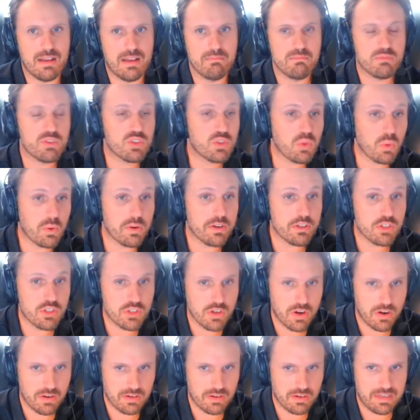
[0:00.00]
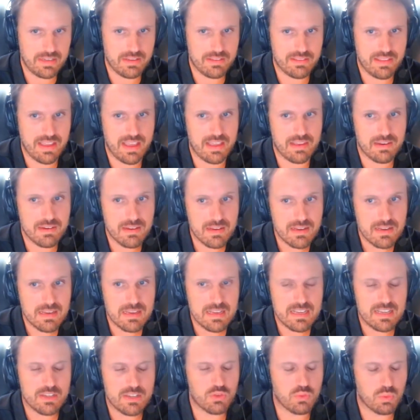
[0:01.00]
storage target that
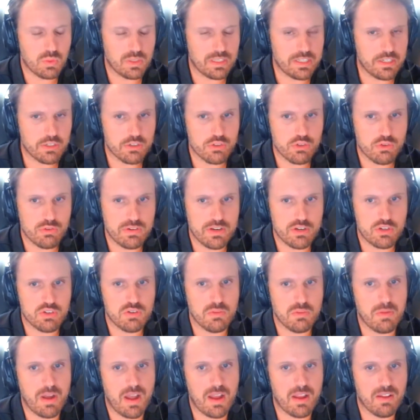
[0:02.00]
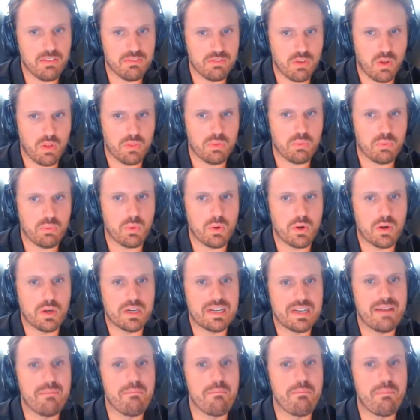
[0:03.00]
is really your traditional vault. We're
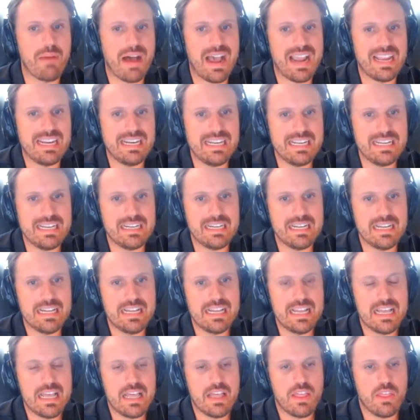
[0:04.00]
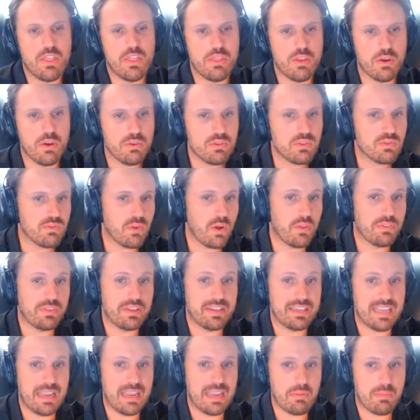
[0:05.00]
combining those
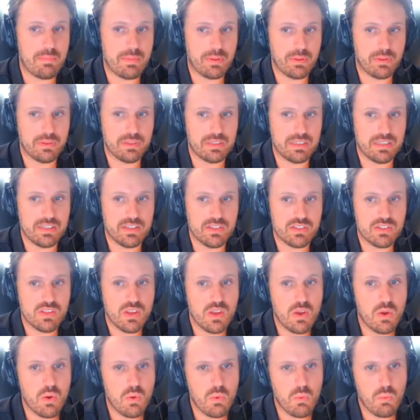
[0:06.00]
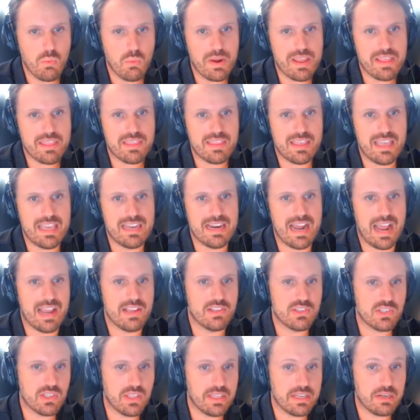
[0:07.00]
vaulting capabilities with an
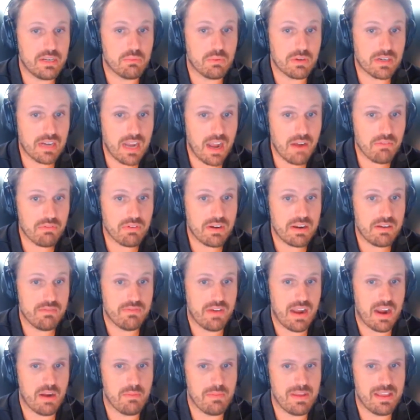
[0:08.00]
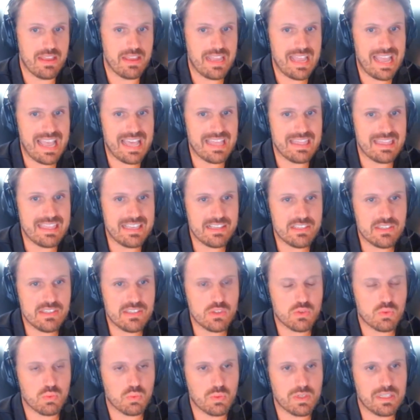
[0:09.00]
isolated recovery environment. And this
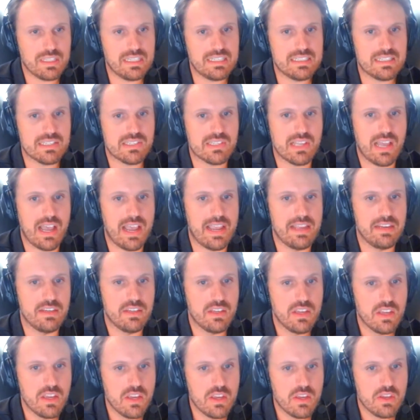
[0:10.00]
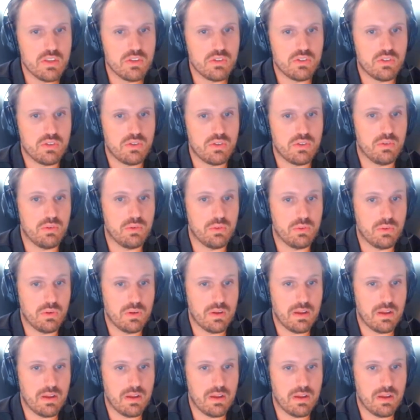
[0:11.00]
is really designed to